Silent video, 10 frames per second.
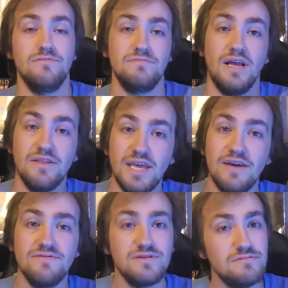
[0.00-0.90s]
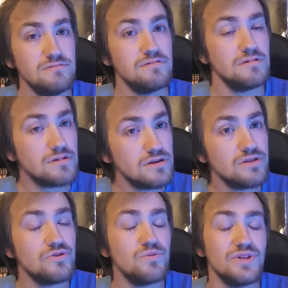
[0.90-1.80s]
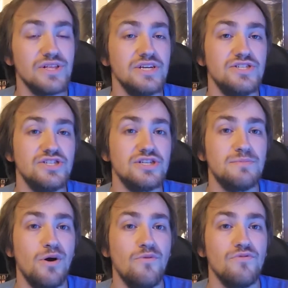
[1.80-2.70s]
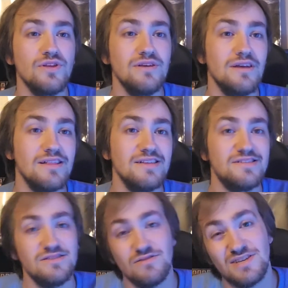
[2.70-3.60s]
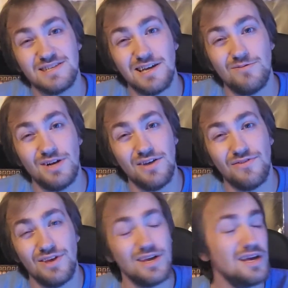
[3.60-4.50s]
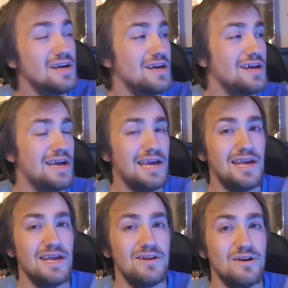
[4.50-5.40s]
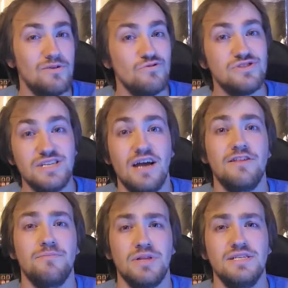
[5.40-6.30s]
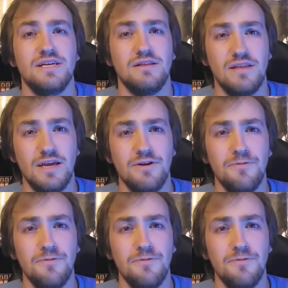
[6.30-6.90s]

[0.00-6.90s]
now they have a good little relationship, hopefully. At least, that's kind of what I think. And we'll see how that plays out later.